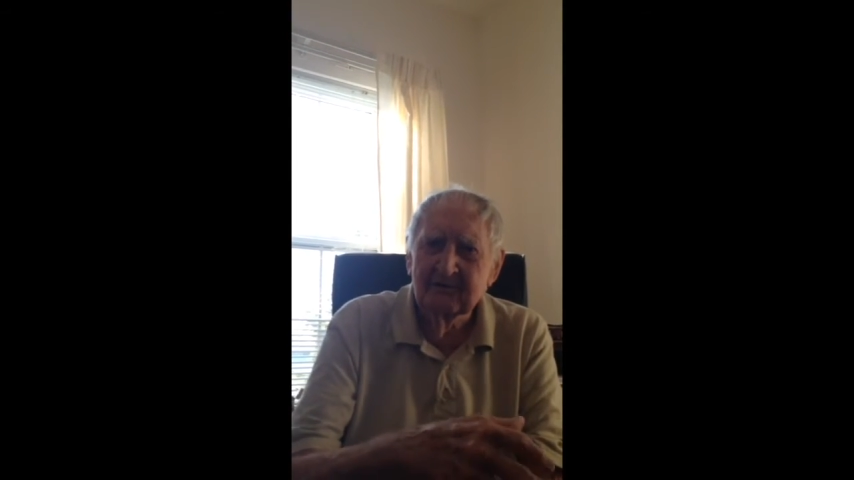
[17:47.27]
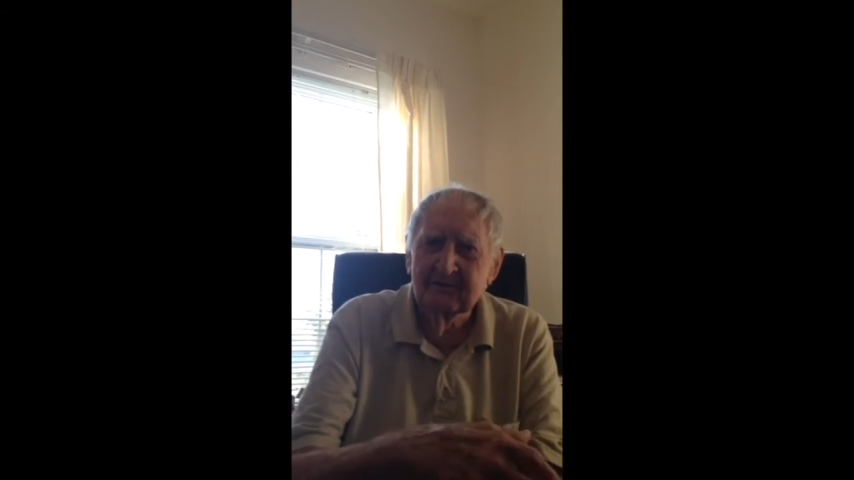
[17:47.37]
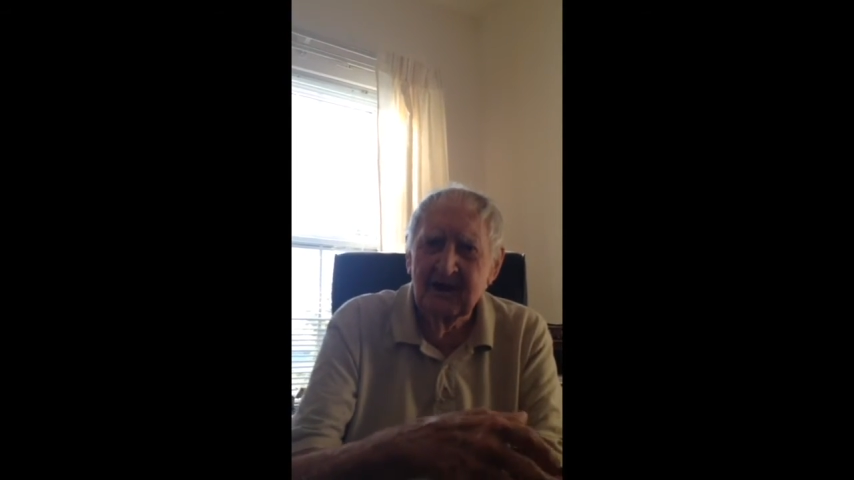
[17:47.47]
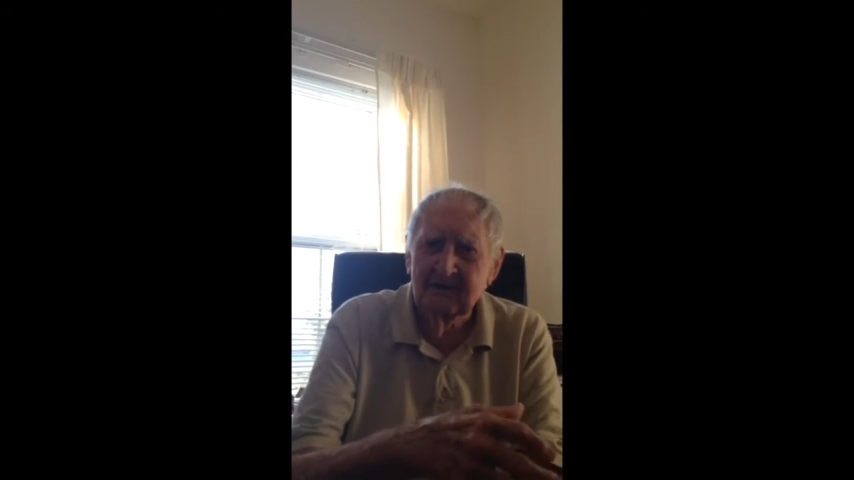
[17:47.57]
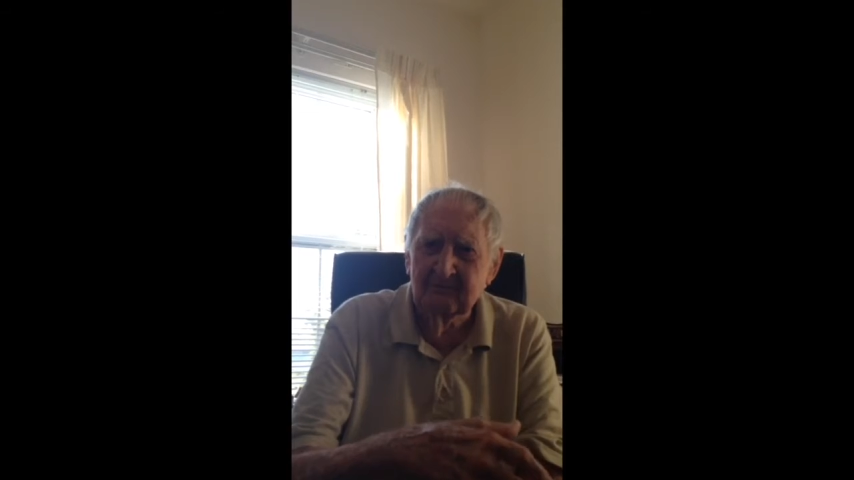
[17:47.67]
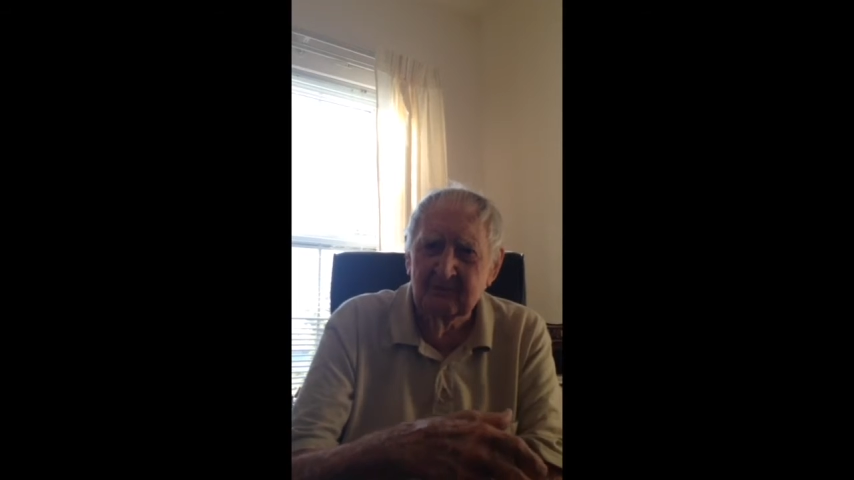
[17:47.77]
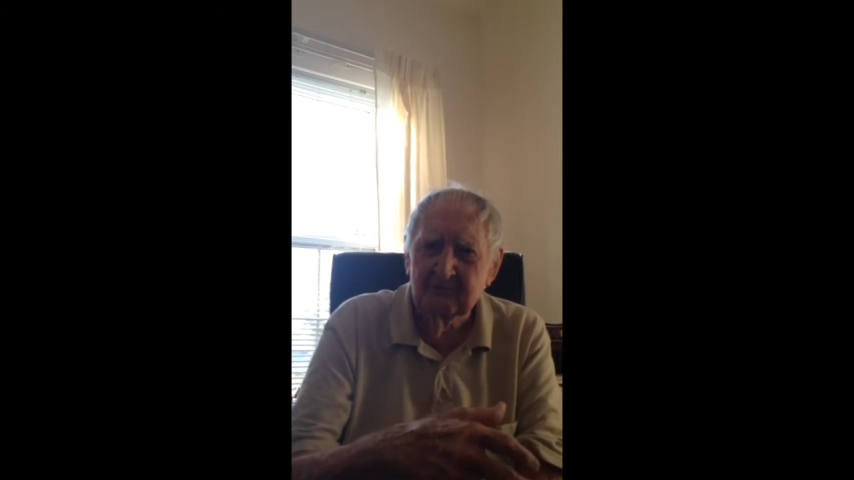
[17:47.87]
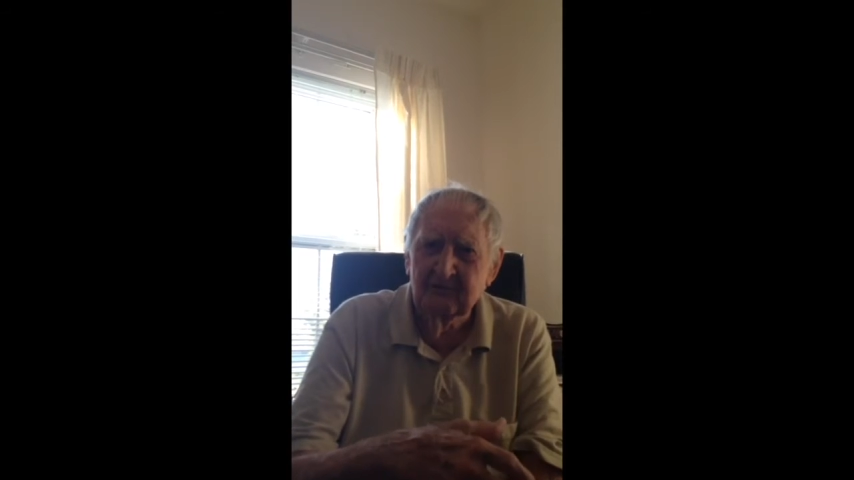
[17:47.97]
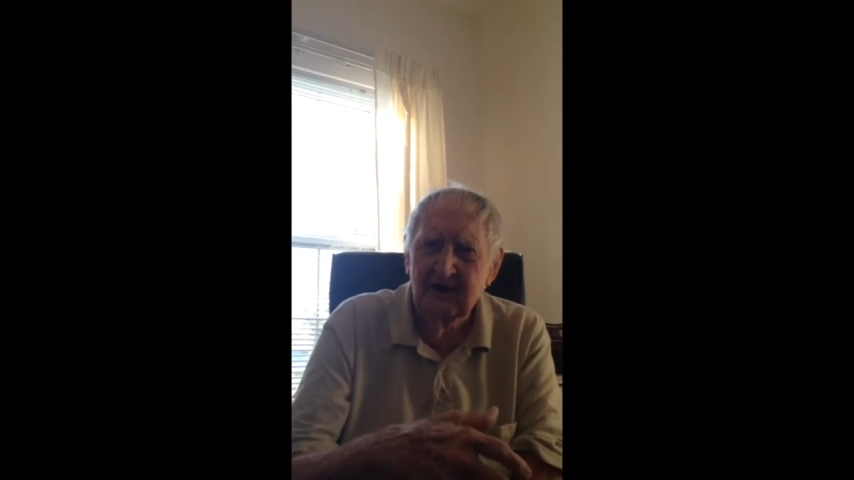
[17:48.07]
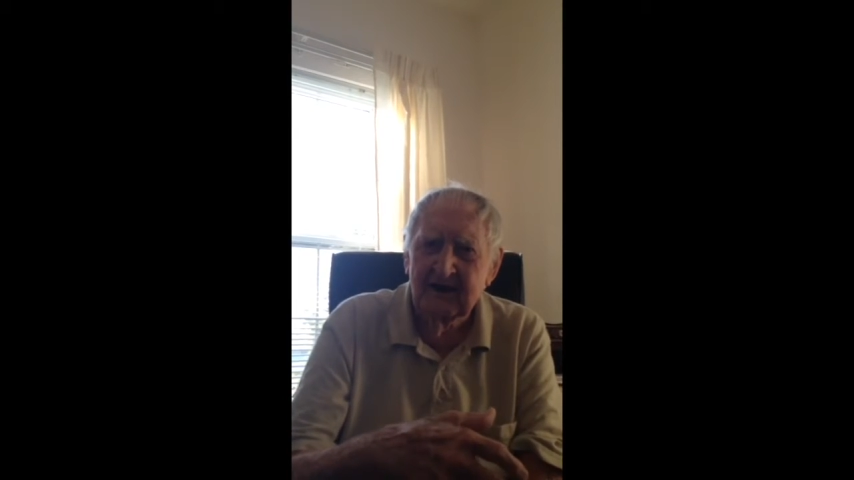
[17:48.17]
of a
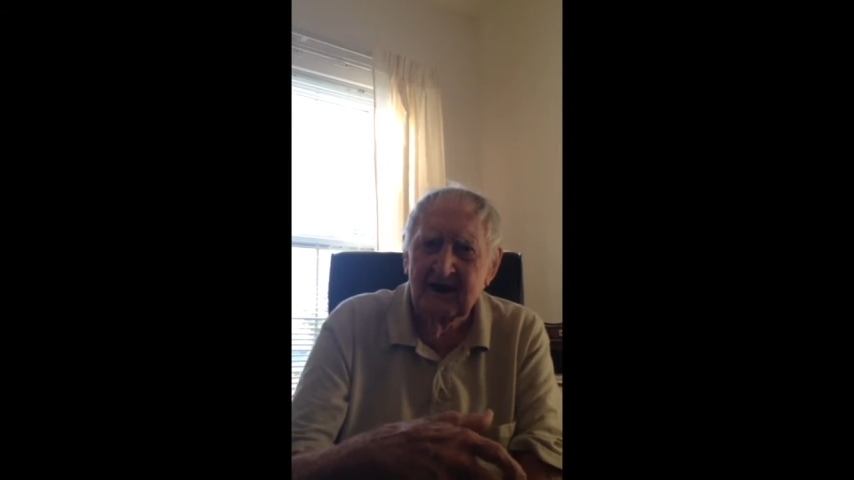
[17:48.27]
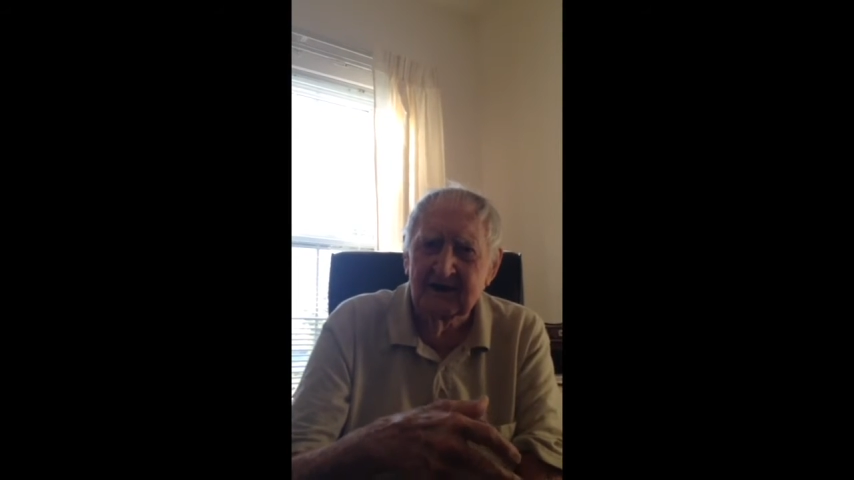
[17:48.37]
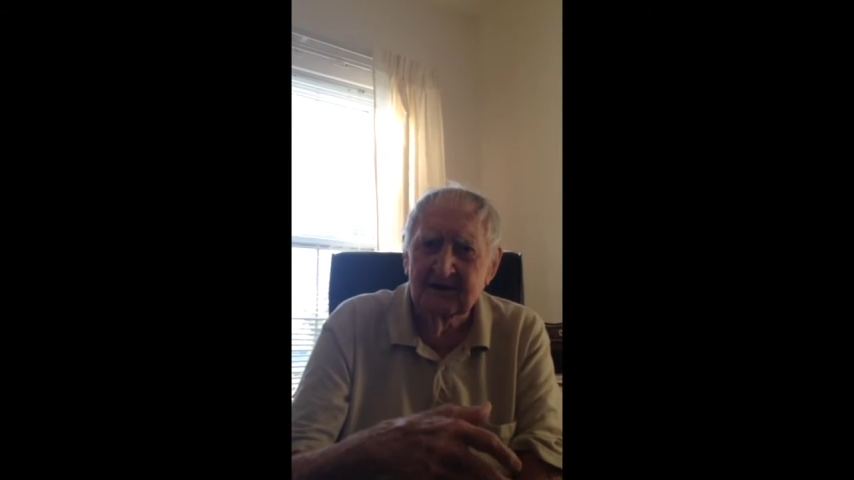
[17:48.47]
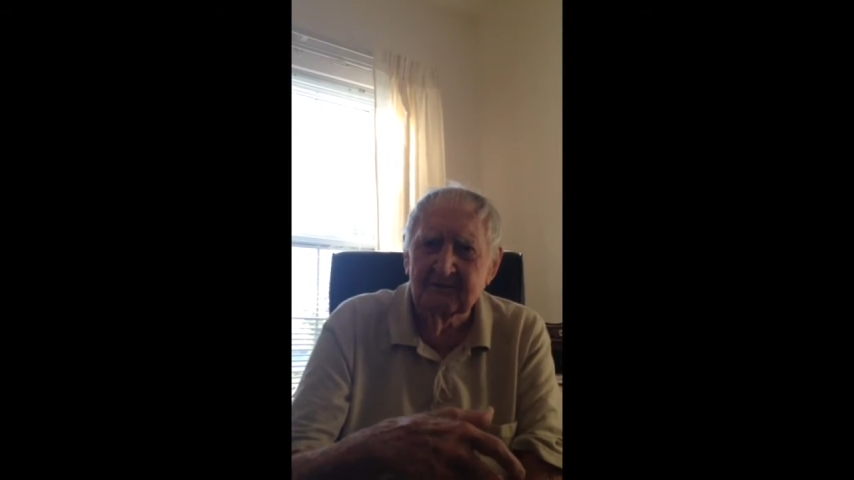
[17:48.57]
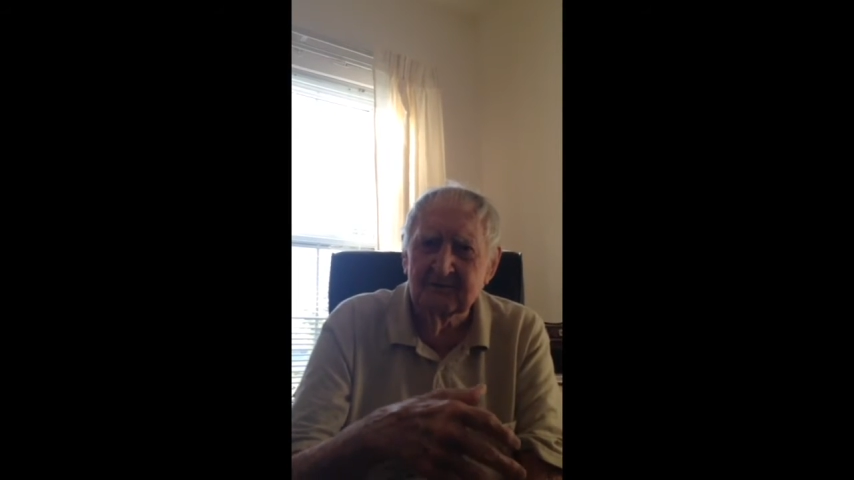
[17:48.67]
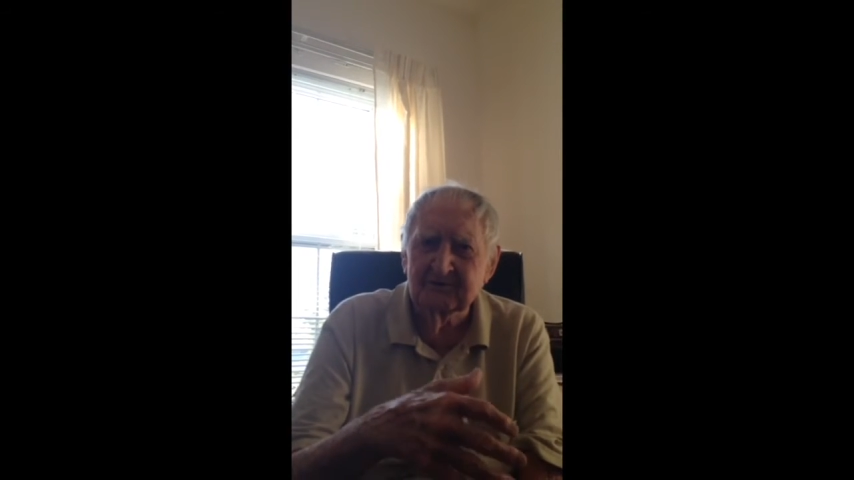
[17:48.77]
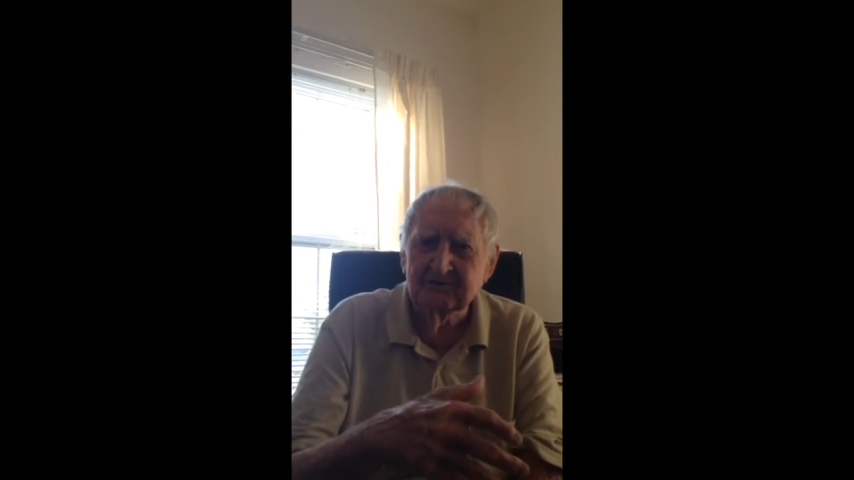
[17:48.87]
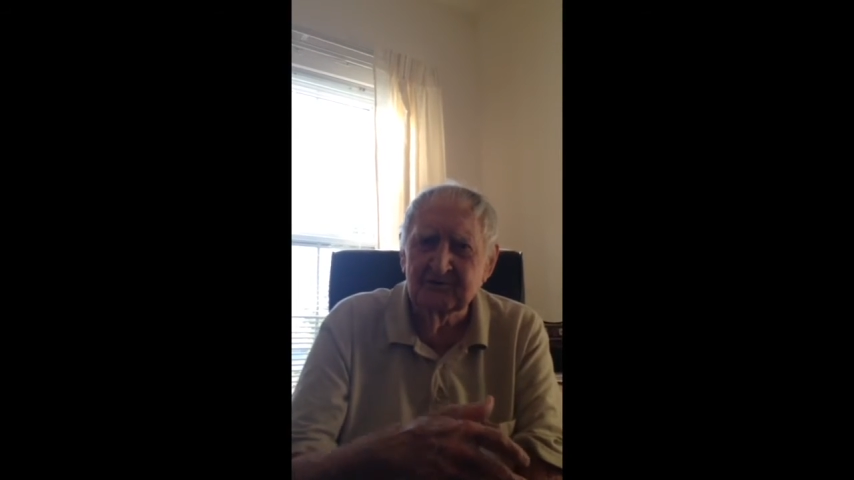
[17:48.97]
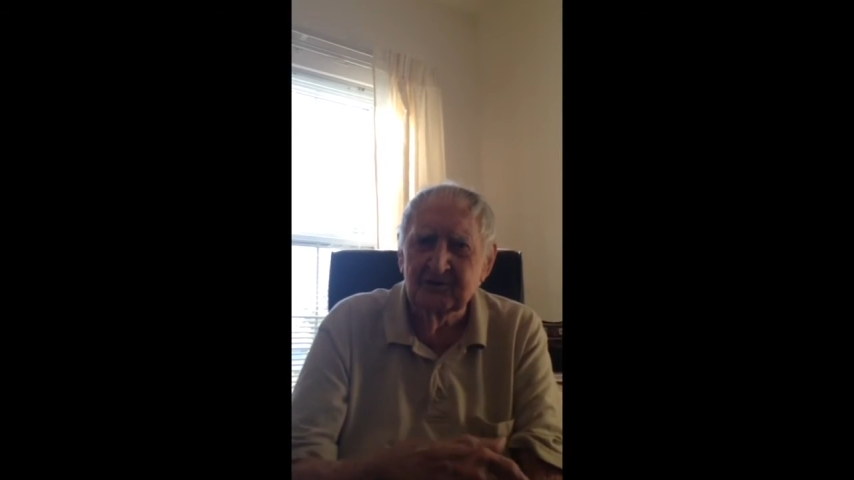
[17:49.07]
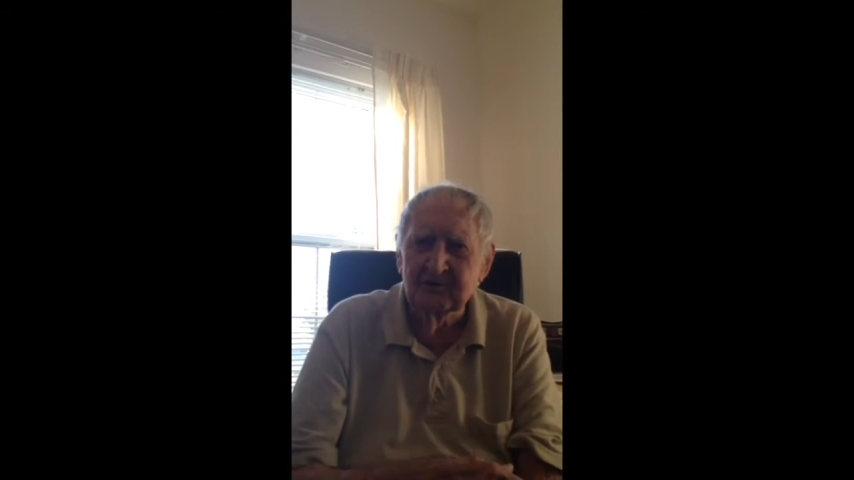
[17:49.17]
truck out of it,
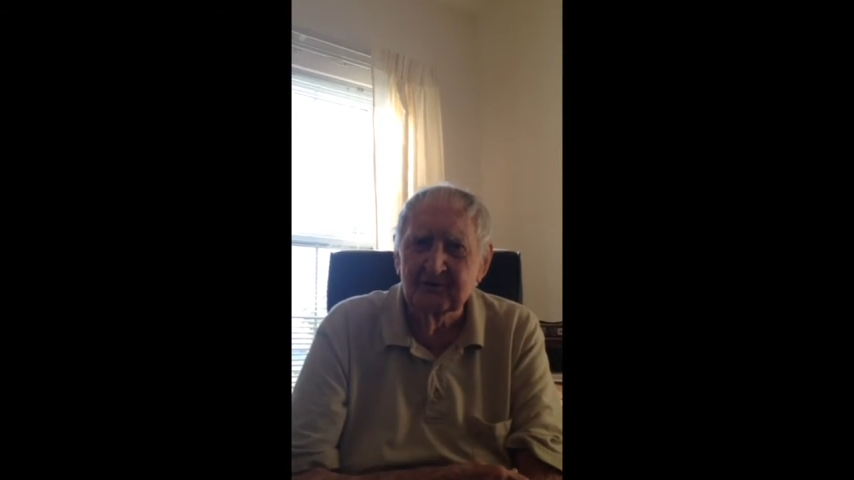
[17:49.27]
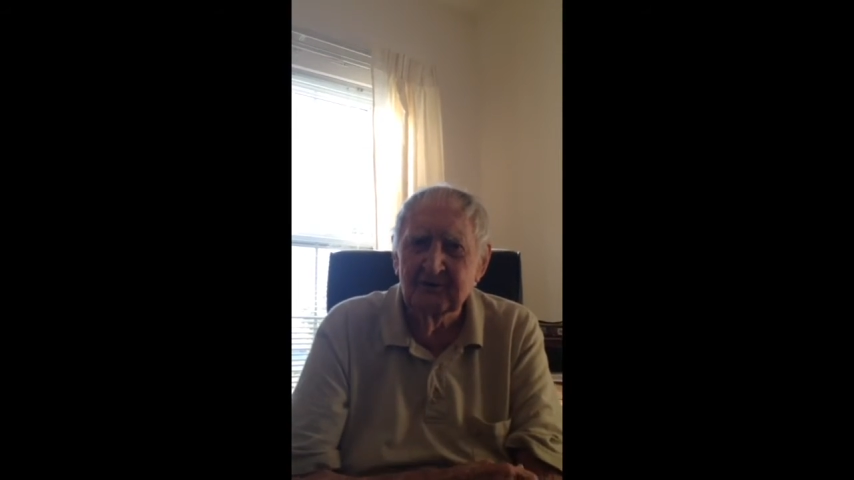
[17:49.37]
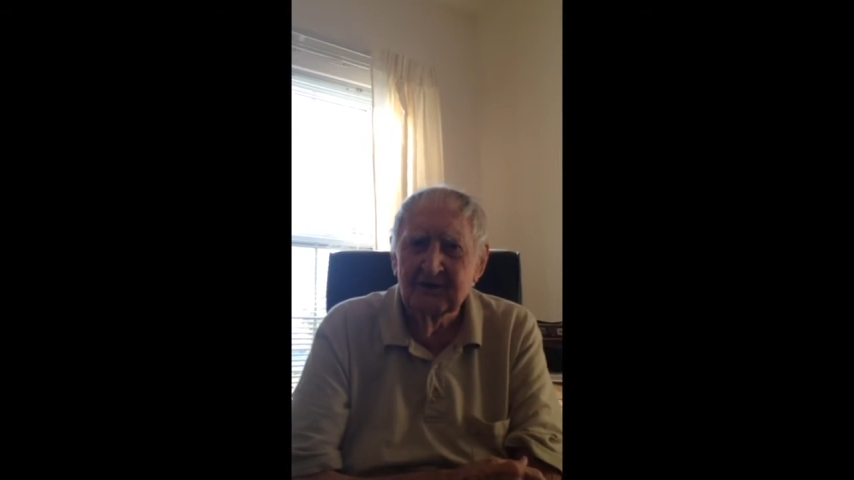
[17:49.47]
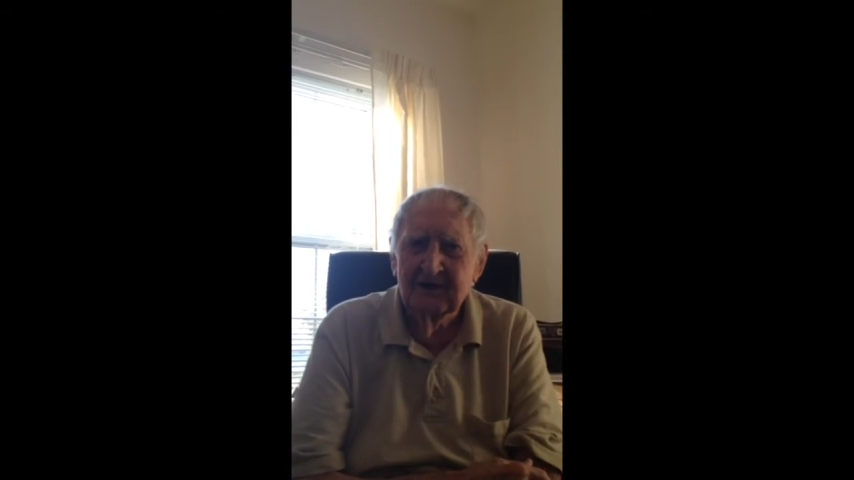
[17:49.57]
you know,